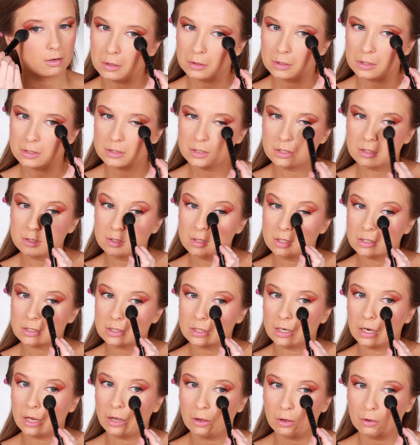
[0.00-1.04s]
This is just
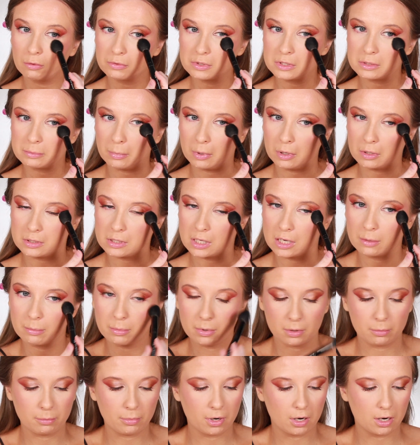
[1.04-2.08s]
an e.l.f. small
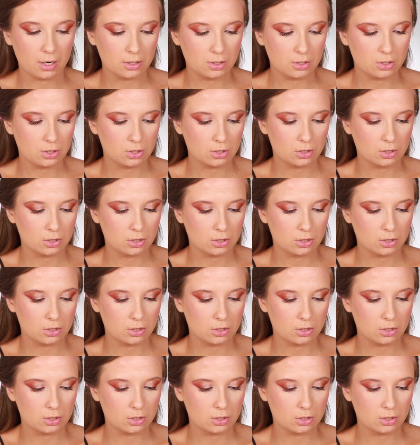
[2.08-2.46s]
tapered brush.